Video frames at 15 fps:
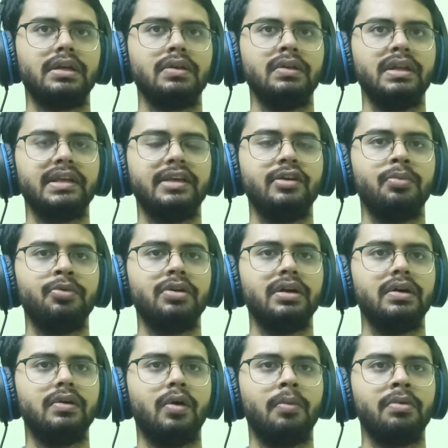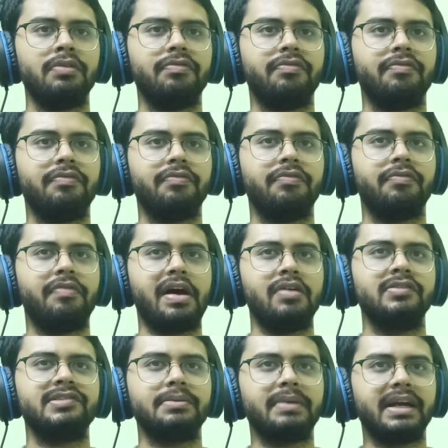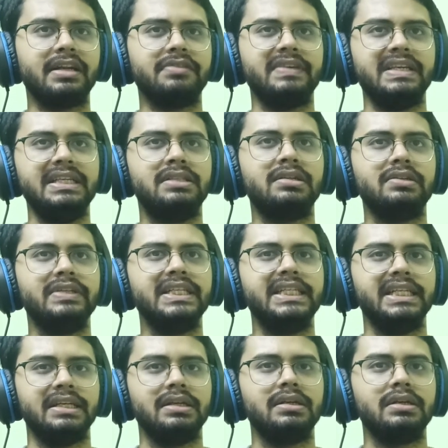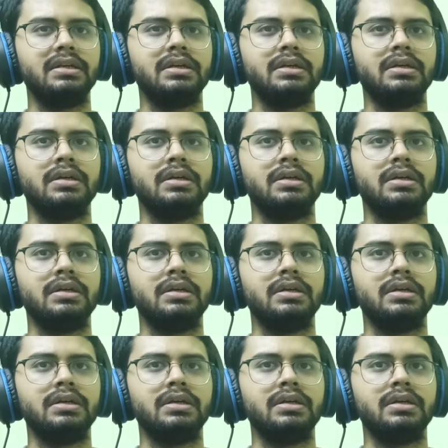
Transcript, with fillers: Homura found some kind of ether reading